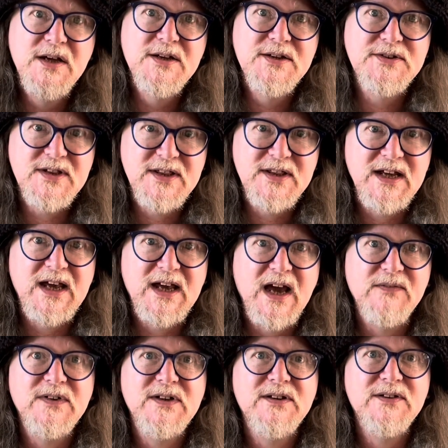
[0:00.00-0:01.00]
So there you
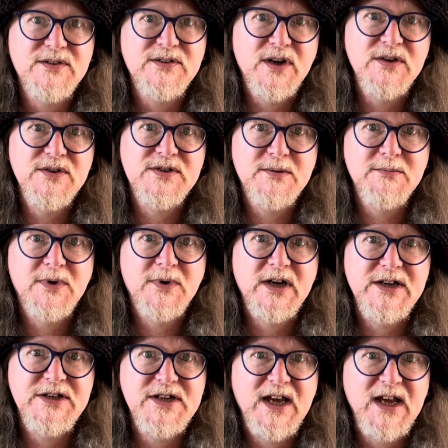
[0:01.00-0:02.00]
have it. Those are
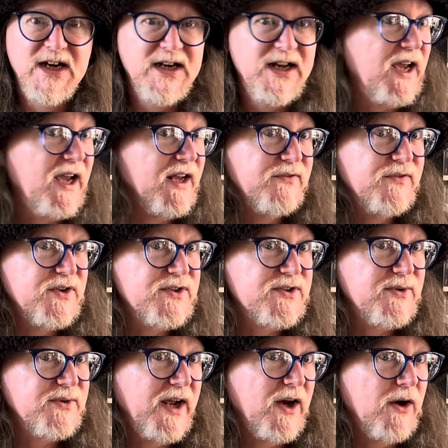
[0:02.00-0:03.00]
my 10
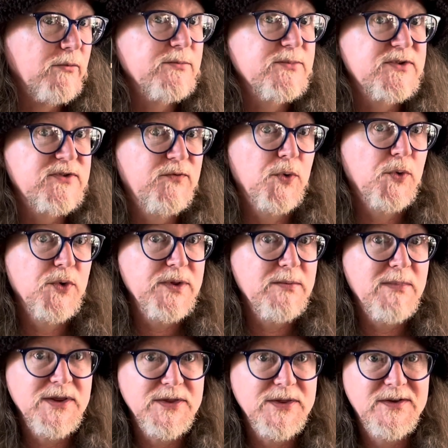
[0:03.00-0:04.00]
anniversary albums for the
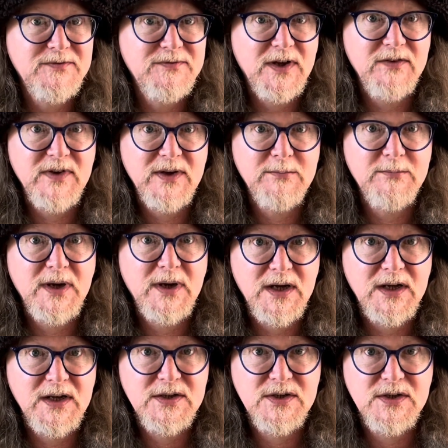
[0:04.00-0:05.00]
month of
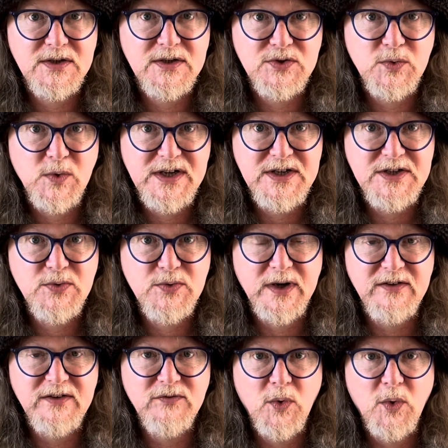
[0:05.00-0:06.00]
November
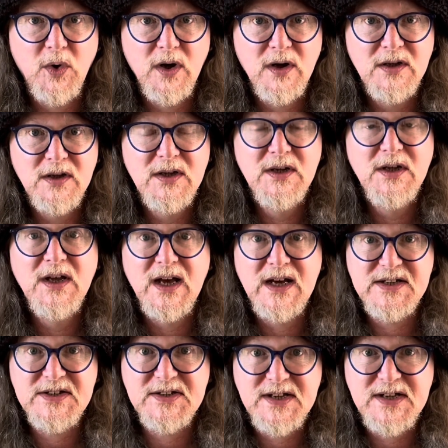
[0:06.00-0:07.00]
2024.
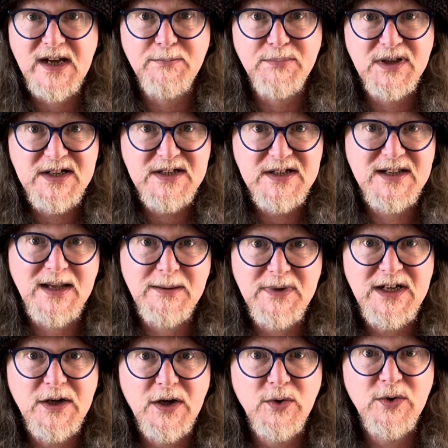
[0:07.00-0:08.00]
As I say, please let
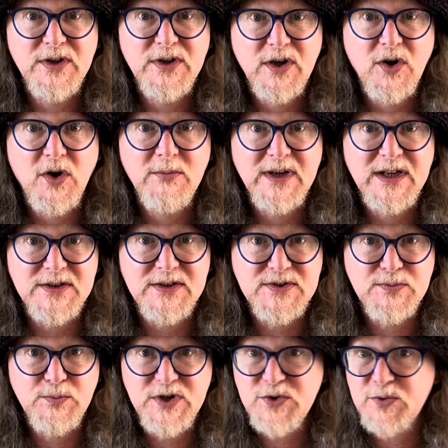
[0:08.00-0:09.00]
me know in the
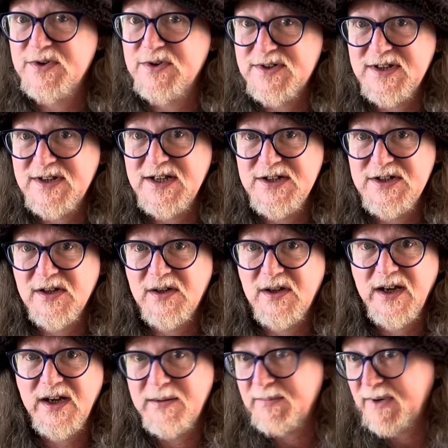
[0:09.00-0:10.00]
comments which ones of these you
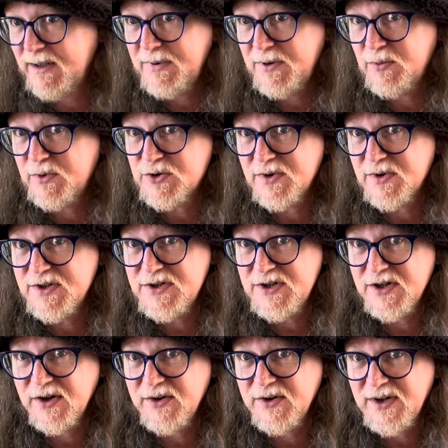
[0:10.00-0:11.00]
like, maybe which ones
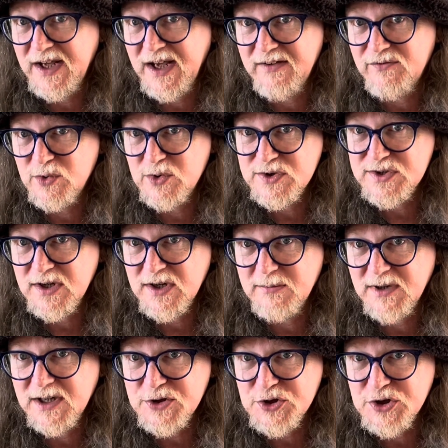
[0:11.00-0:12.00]
you don't care for so
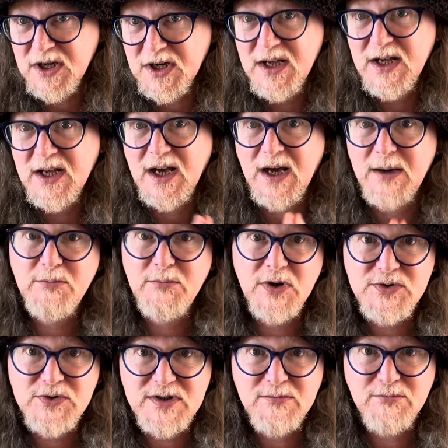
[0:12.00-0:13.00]
much. And
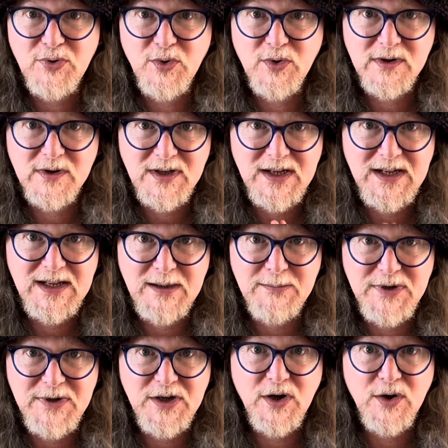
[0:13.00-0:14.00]
most importantly, let
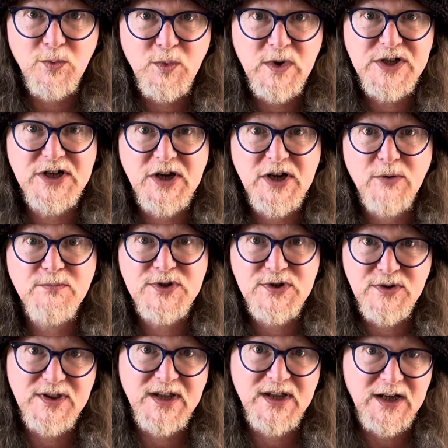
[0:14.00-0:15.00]
me know which albums
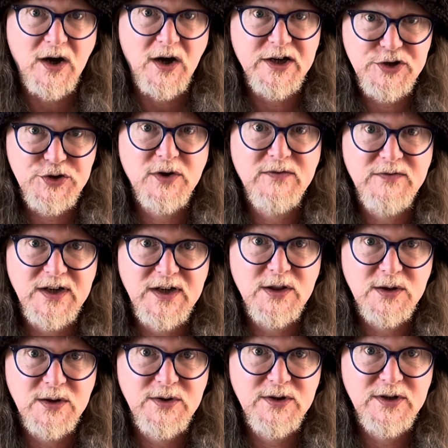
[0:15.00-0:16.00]
you think I should have
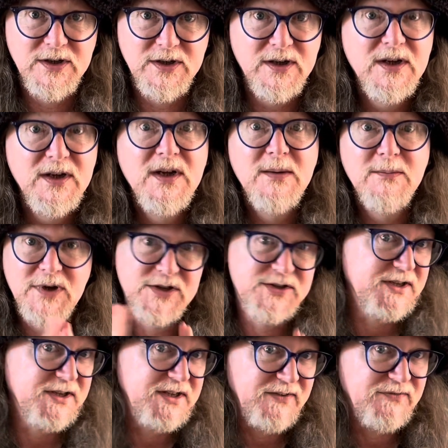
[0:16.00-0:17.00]
included, because
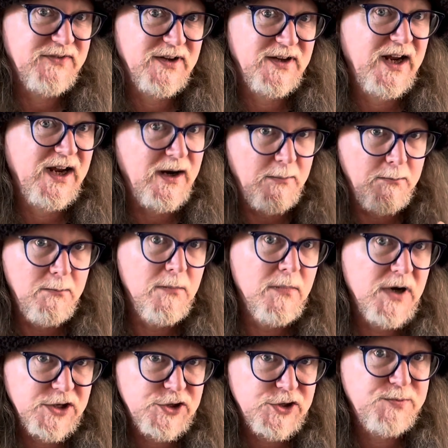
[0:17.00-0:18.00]
I definitely had a
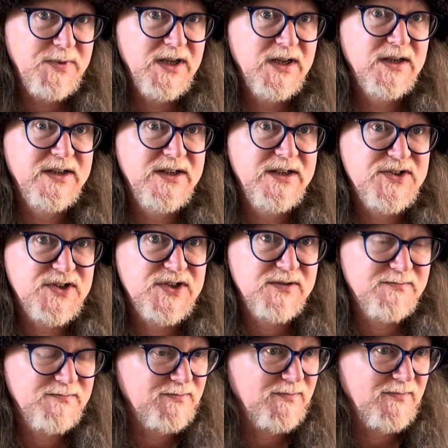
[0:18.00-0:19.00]
much bigger list
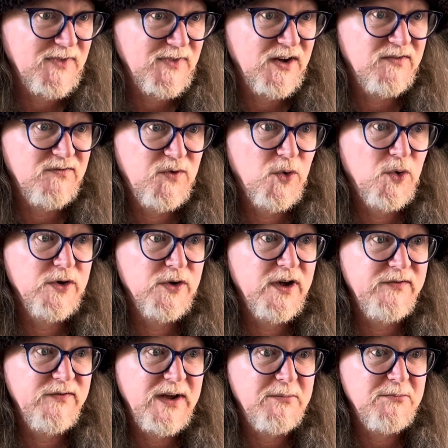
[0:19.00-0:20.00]
for
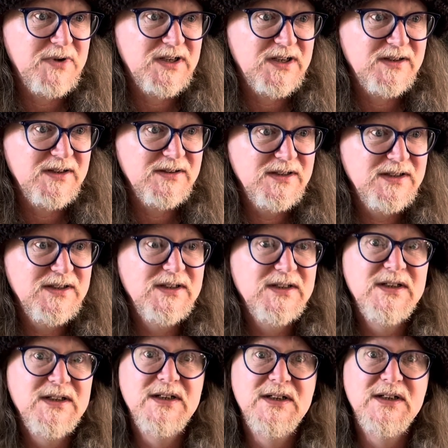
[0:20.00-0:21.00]
November,
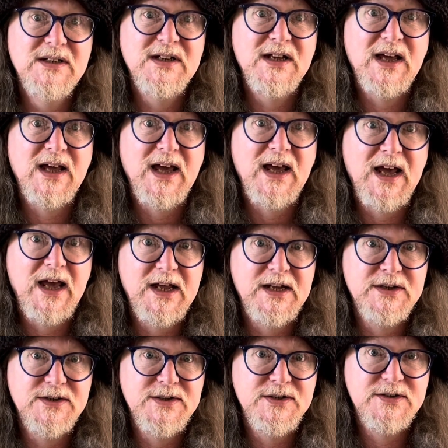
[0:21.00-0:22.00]

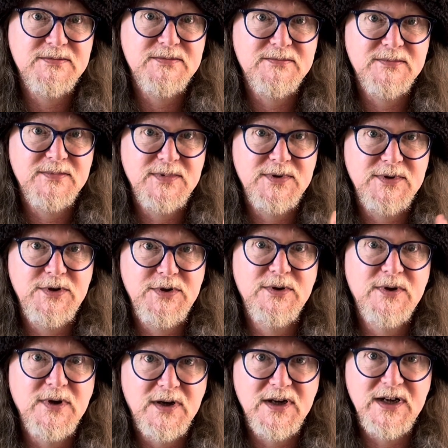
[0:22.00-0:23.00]
and you
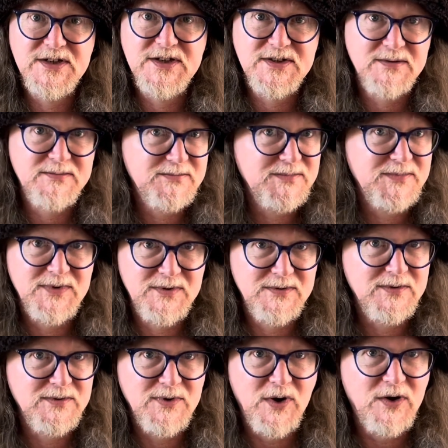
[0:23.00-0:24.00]
guys
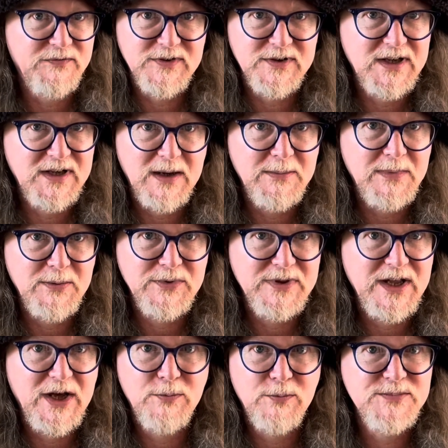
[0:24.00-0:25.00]
often come up with
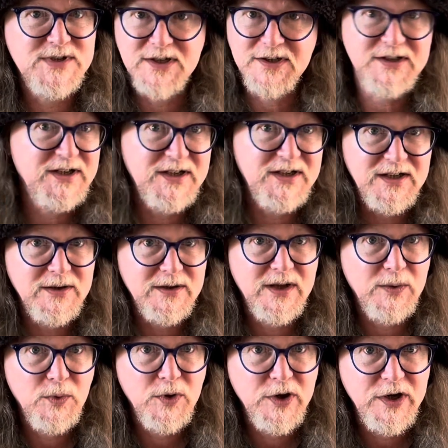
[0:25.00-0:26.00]
albums
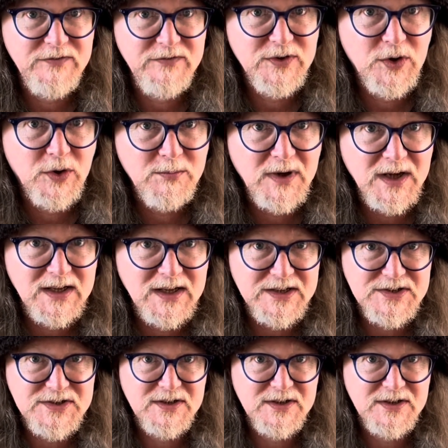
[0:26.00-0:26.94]
that weren't even on my list,